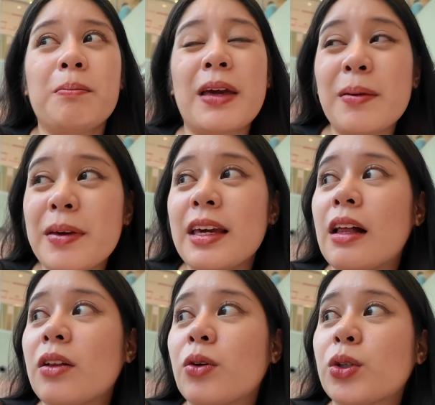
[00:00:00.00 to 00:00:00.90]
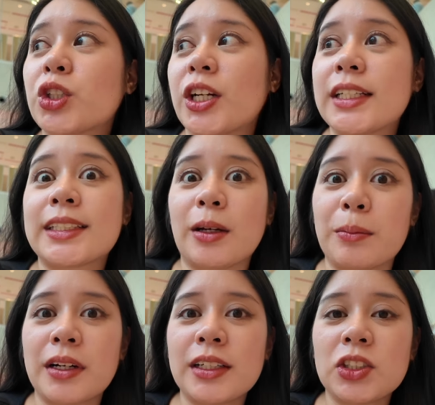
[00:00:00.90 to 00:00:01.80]
maybe I'll go during
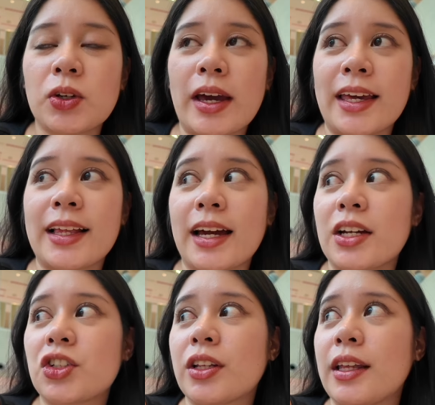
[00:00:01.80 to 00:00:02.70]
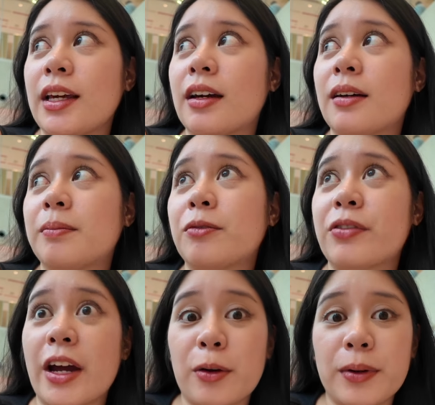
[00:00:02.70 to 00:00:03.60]
summer so I can catch the
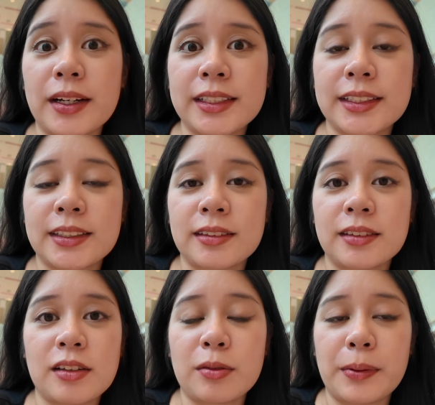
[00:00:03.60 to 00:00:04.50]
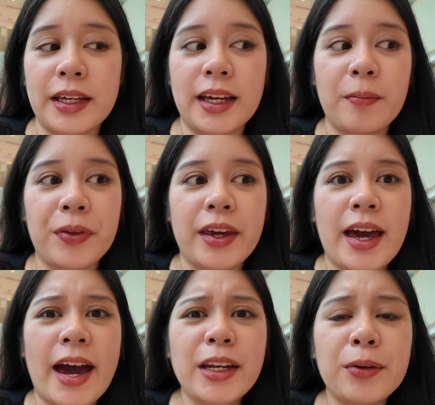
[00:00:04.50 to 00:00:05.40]
fireworks display.
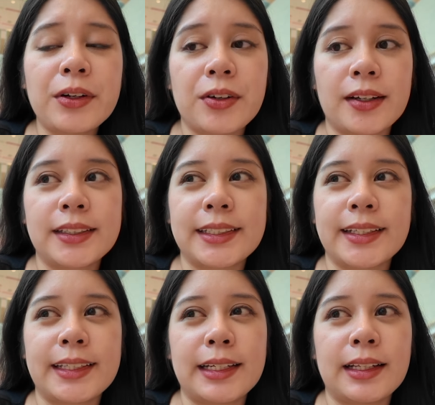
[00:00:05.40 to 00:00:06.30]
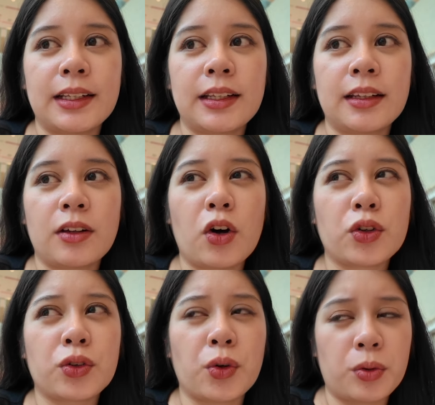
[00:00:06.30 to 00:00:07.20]
I know it runs until
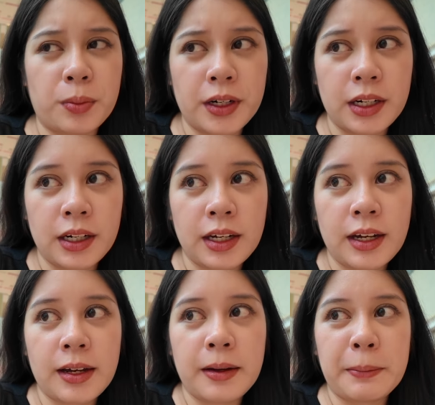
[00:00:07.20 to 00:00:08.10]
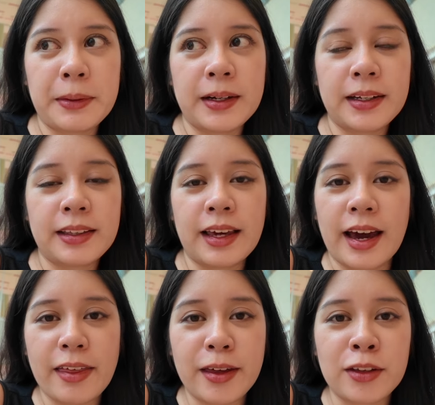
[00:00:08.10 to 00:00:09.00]
October, but
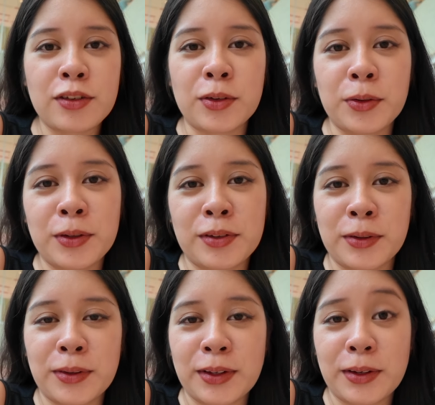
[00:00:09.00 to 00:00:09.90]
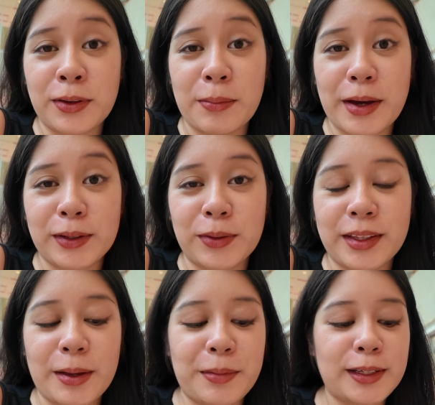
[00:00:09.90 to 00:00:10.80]
yeah, I think it's too soon to go back to
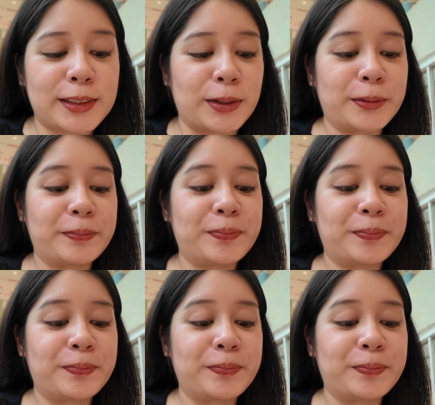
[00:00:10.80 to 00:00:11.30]
Atami. So